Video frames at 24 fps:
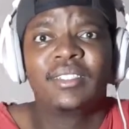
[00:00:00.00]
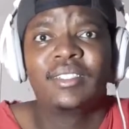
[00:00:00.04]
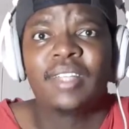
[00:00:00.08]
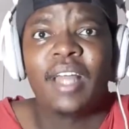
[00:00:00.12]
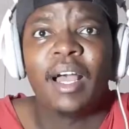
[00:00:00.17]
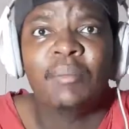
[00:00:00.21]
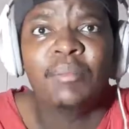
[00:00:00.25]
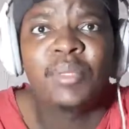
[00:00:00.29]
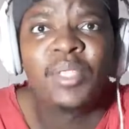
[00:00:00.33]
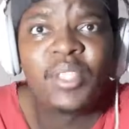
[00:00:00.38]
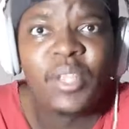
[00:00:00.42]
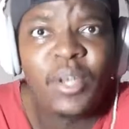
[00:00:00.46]

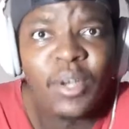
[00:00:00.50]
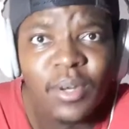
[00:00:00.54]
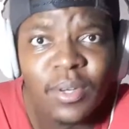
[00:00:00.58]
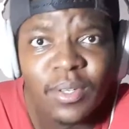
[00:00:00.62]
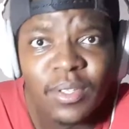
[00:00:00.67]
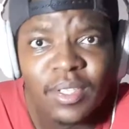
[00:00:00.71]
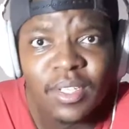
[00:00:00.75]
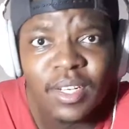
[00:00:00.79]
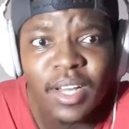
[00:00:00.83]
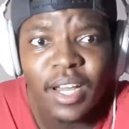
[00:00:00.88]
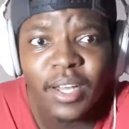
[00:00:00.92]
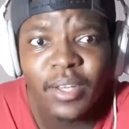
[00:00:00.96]
I'm
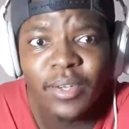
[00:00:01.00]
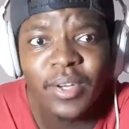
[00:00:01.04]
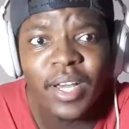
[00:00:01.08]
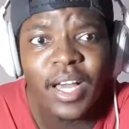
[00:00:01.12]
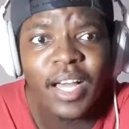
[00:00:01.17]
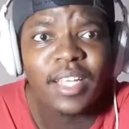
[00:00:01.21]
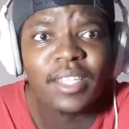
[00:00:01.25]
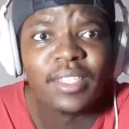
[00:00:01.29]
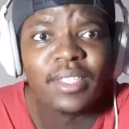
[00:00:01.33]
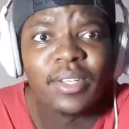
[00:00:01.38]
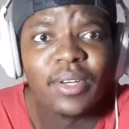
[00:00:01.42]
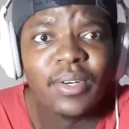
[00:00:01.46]
sold. Are you
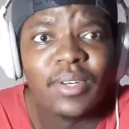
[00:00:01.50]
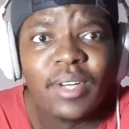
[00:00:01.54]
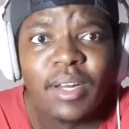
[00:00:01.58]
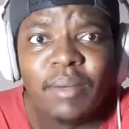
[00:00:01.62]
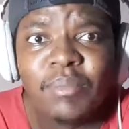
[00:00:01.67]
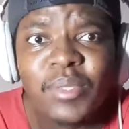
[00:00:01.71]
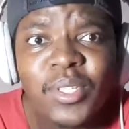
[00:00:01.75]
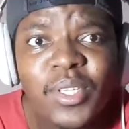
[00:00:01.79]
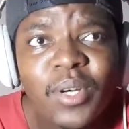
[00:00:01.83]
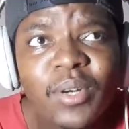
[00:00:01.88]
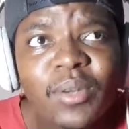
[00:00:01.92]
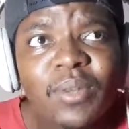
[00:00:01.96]
guys sold? I'm
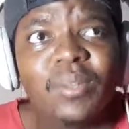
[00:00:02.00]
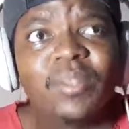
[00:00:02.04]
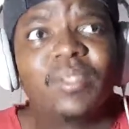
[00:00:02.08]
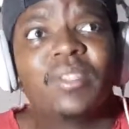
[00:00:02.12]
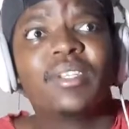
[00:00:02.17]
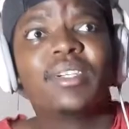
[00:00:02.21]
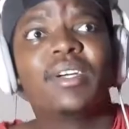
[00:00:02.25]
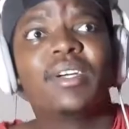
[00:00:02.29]
sold.